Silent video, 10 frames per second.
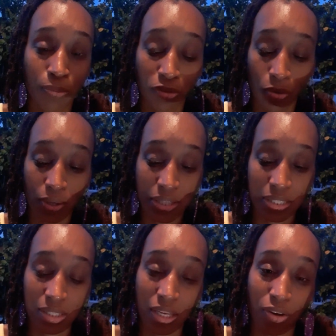So
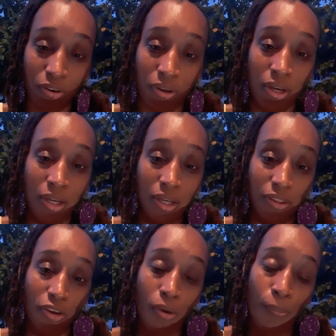they're
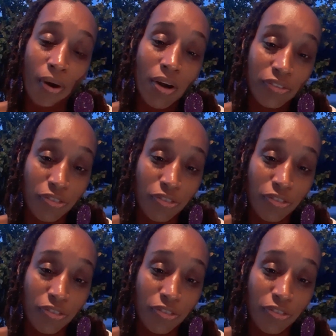apart